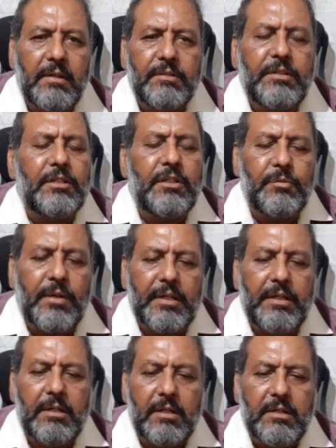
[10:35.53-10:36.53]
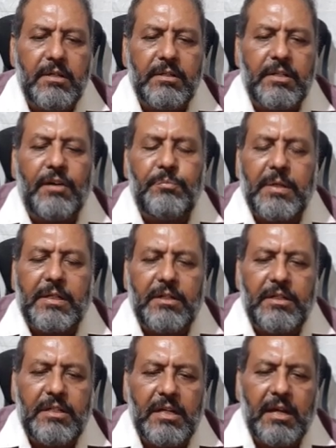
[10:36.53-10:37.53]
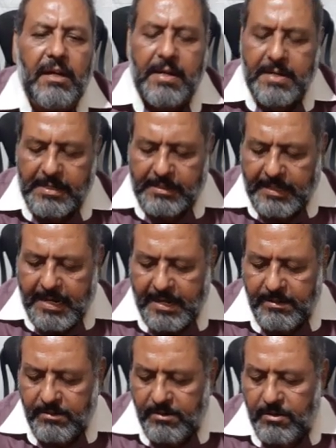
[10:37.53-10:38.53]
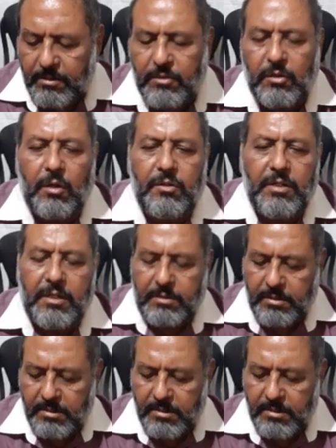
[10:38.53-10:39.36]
This is very tough bacteria and it can tolerate